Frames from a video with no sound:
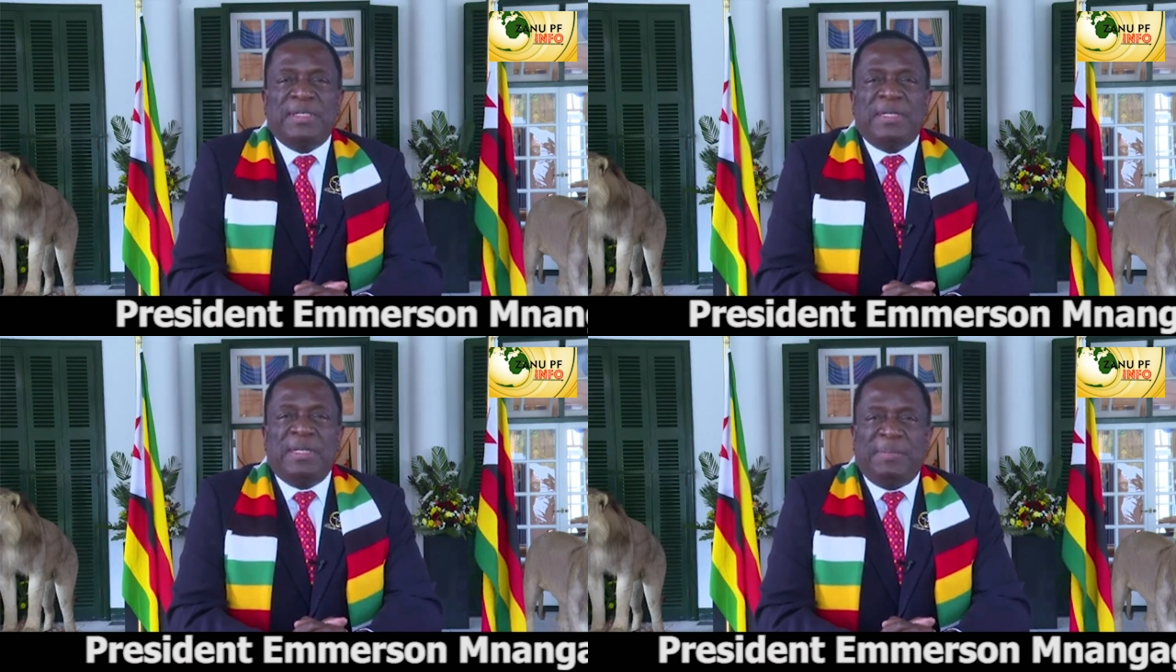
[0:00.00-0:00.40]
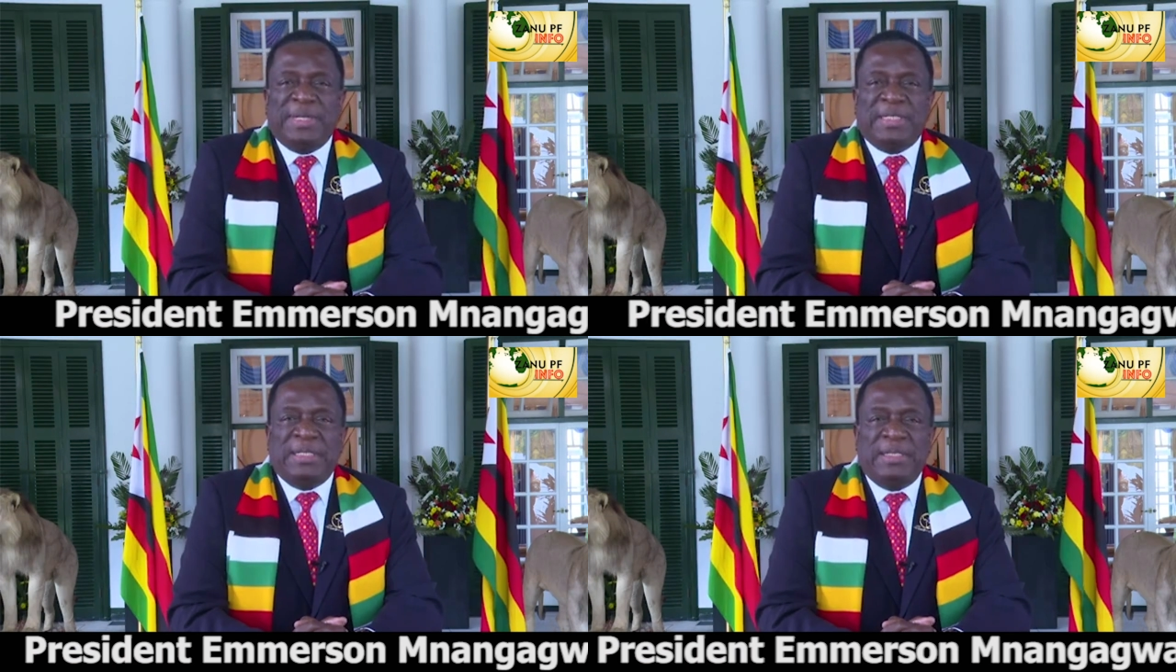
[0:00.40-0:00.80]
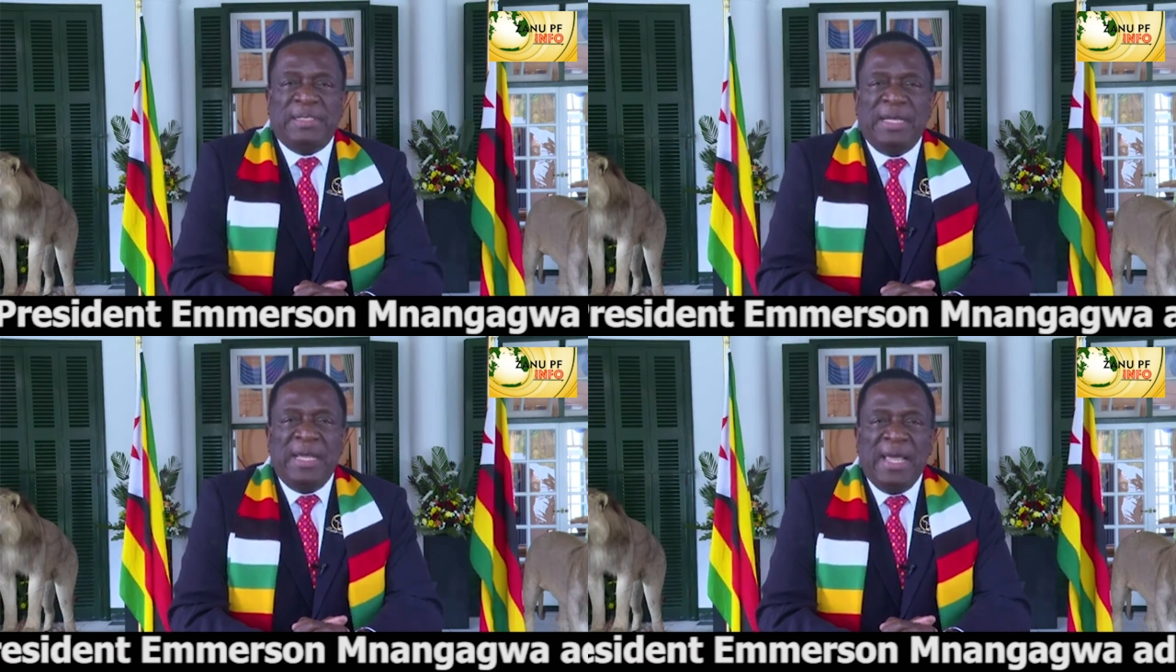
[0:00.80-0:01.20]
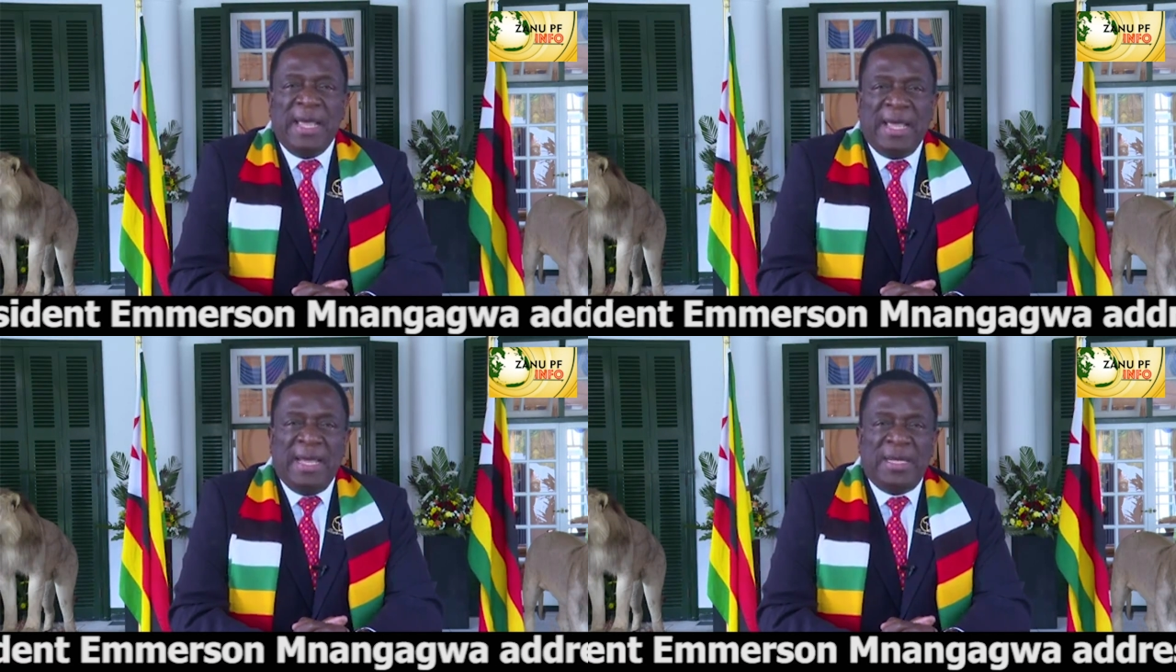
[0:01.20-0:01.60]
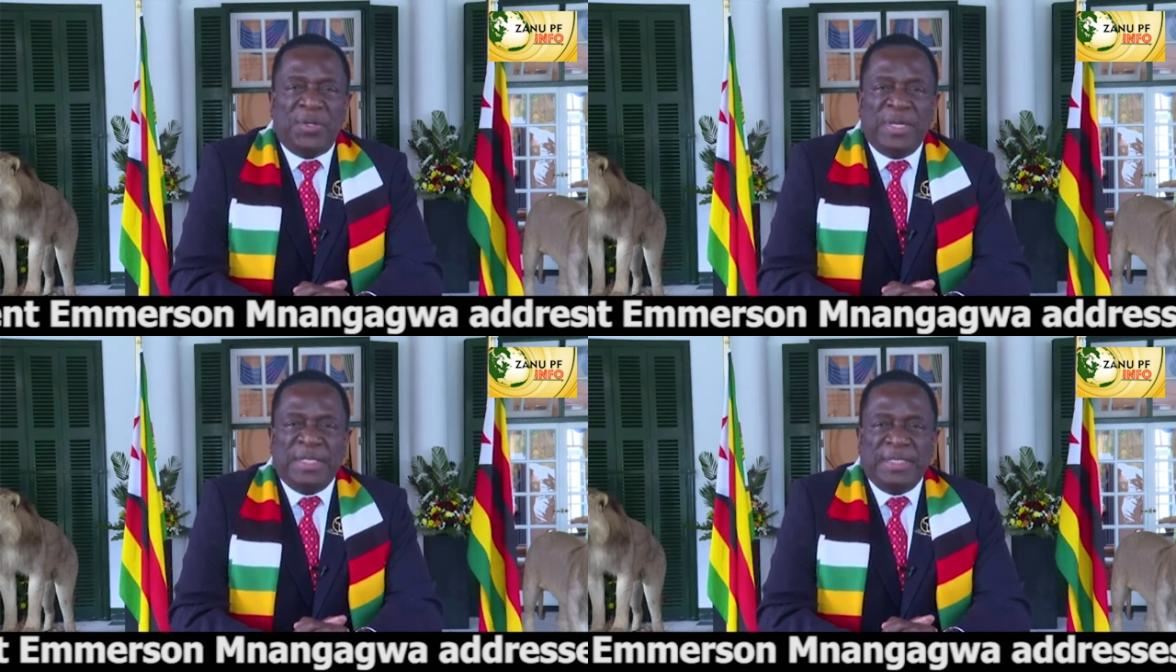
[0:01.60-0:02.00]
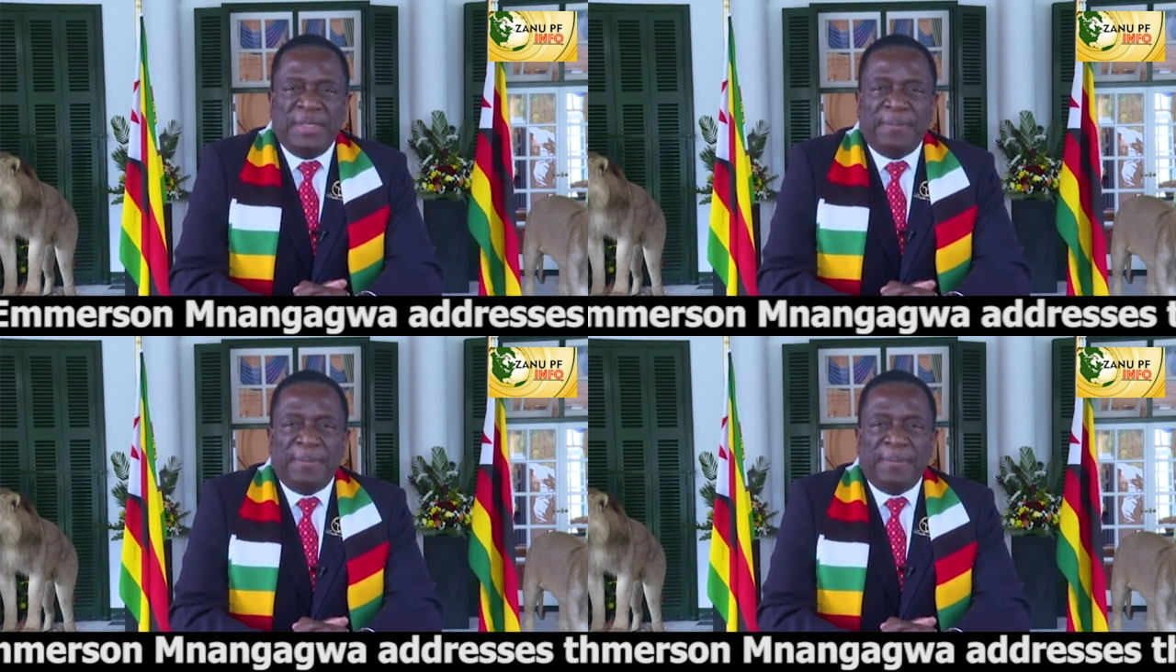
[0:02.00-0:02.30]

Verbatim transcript: liberty and unity.